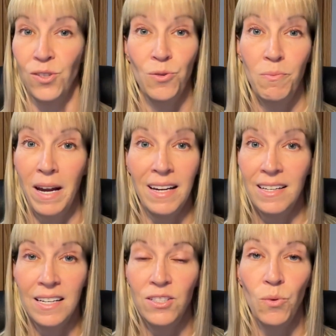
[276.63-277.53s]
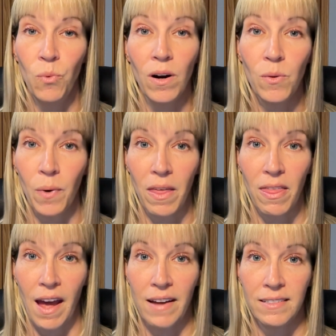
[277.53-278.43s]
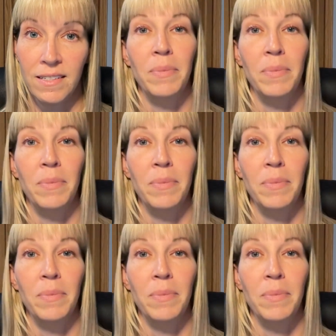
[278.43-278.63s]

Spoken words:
you may need to work with that.